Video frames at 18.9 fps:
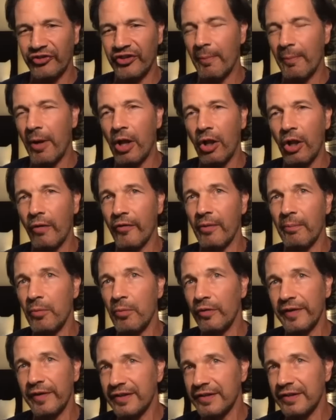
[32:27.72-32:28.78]
them all over the
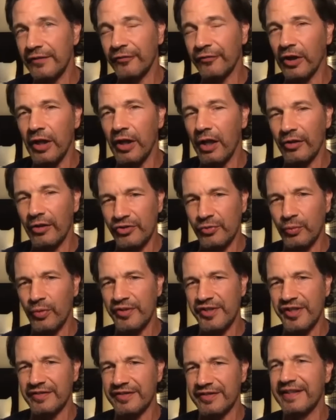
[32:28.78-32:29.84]
movie in different colors.
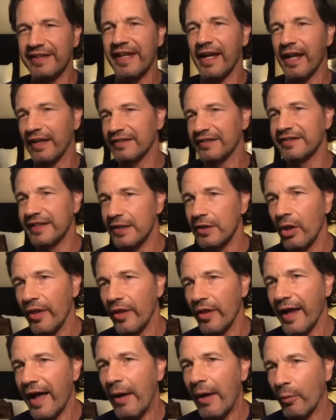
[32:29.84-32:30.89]
They got a deal they
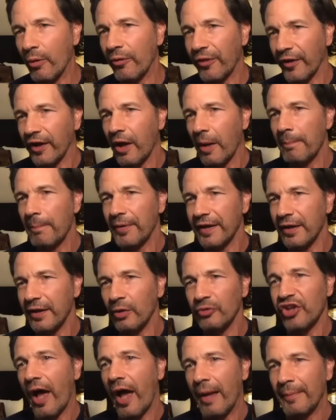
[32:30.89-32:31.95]
got with the company
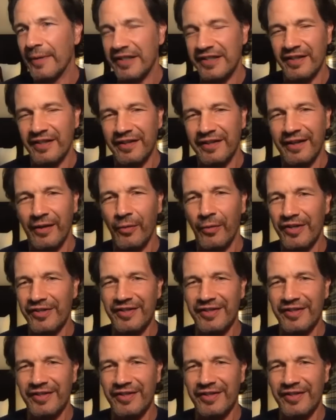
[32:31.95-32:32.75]
Atomics, I think it was.